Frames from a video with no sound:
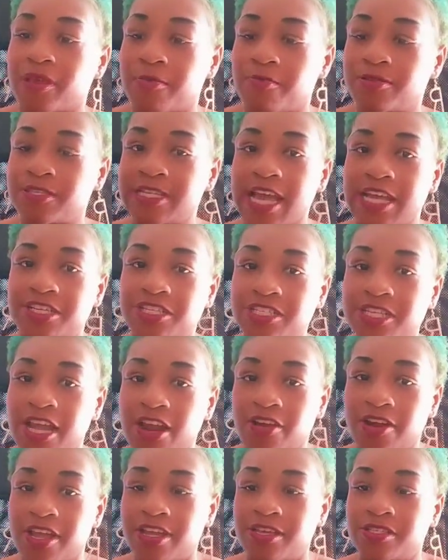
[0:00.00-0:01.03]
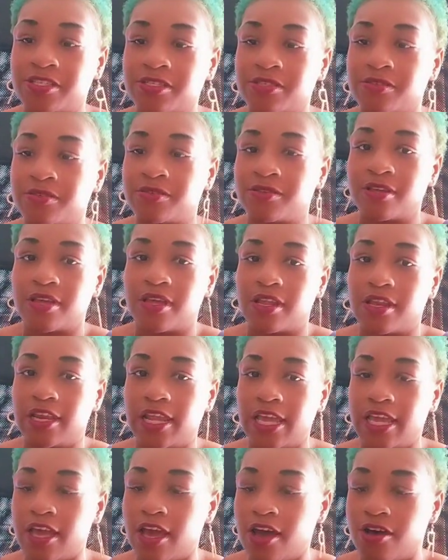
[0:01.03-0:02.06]
Sagittarius,
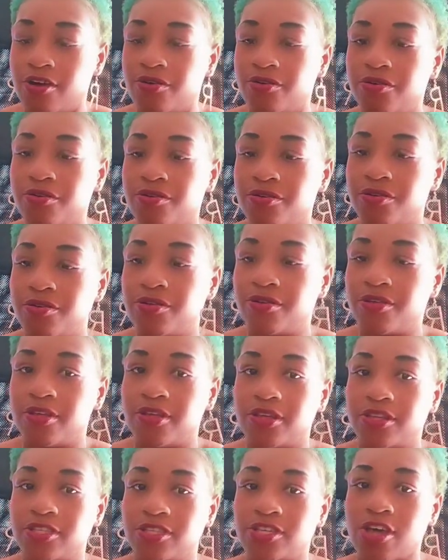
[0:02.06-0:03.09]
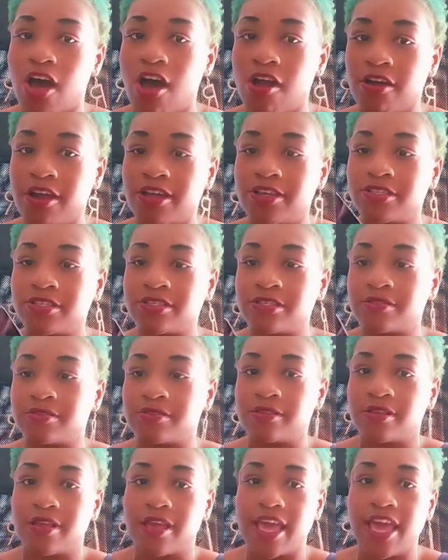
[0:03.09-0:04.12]
Leo, Taurus,
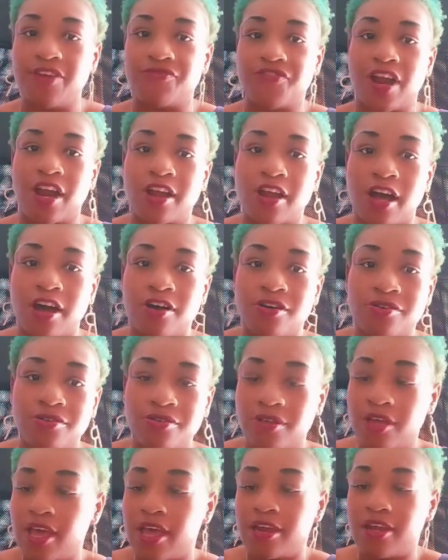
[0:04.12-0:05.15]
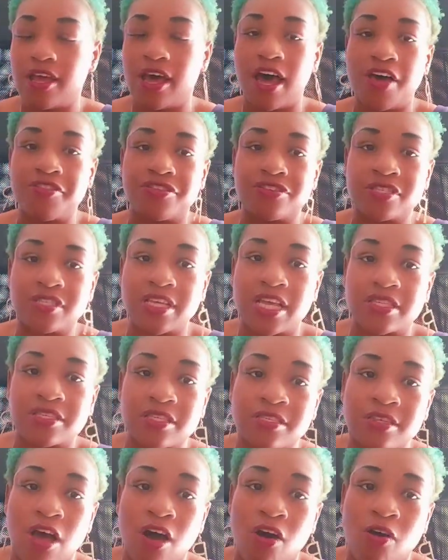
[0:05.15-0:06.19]
and Virgo. The other six
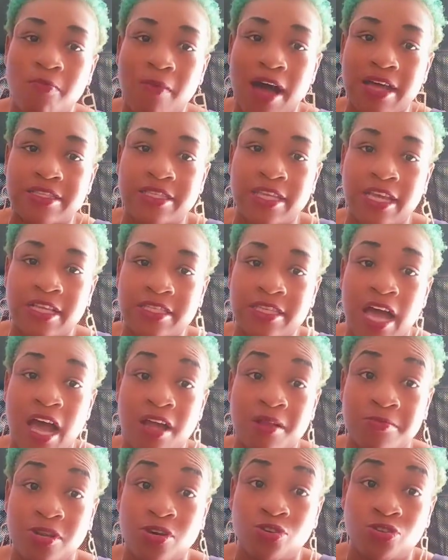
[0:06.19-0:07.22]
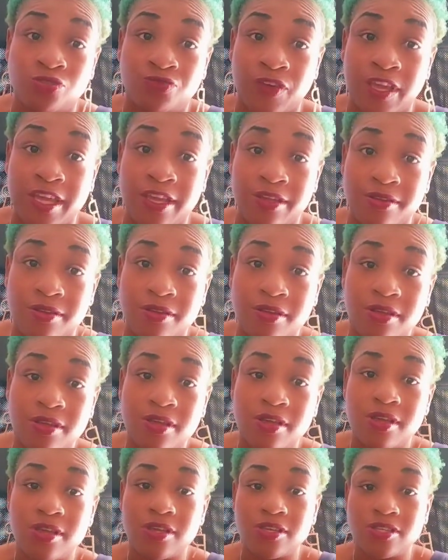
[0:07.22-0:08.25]
is on my TikTok news feed.
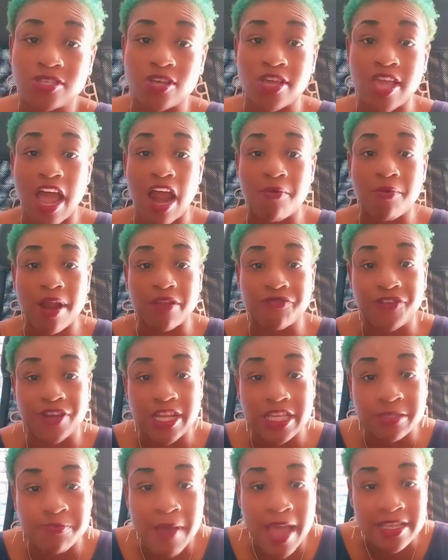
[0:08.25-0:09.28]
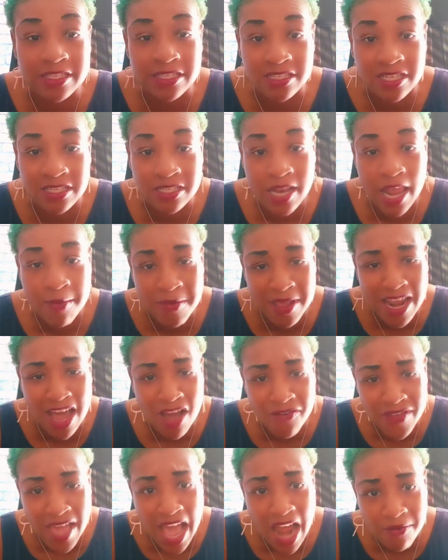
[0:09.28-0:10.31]
So y'all ready for these messages? Let me
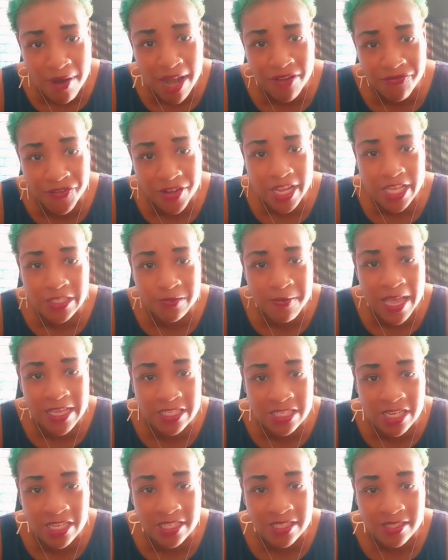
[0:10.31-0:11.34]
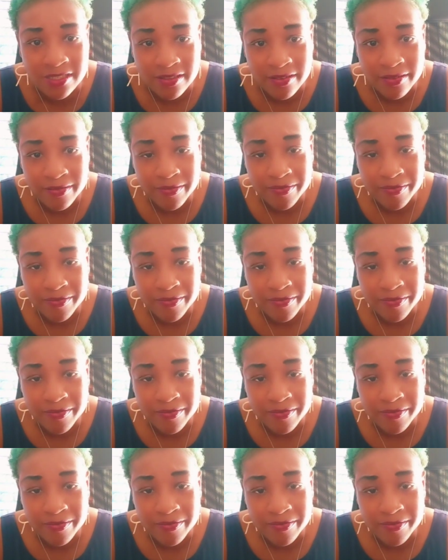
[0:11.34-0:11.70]
know if y'all ready for these messages.